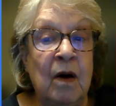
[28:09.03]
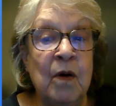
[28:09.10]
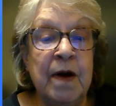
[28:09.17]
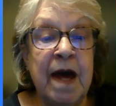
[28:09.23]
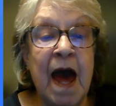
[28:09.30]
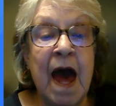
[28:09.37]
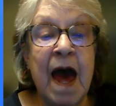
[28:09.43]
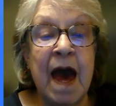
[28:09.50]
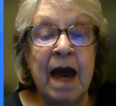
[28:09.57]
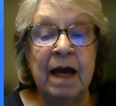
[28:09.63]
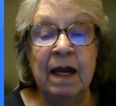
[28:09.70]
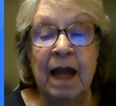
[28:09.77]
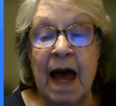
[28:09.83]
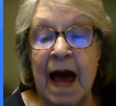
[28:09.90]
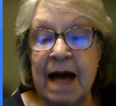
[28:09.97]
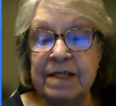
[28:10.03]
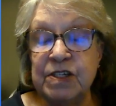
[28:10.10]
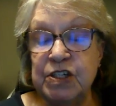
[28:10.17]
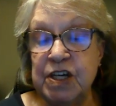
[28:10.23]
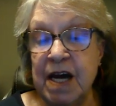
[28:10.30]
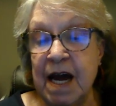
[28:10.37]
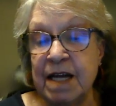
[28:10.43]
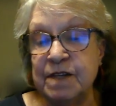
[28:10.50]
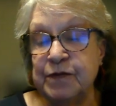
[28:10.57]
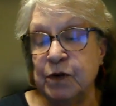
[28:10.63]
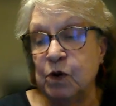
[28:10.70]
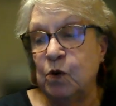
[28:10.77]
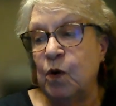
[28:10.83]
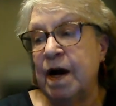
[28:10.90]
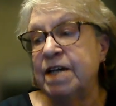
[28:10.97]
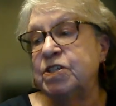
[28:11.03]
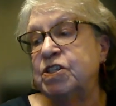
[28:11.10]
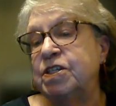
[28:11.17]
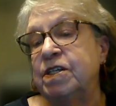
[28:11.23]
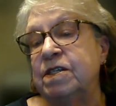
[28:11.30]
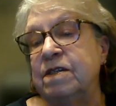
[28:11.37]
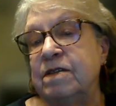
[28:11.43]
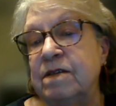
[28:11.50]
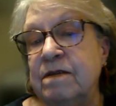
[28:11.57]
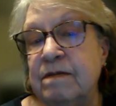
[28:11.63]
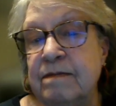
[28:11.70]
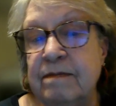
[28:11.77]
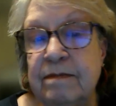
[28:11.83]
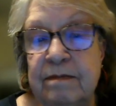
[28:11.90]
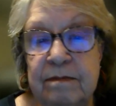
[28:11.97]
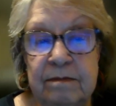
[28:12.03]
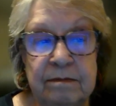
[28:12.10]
Okay, last chance for questions.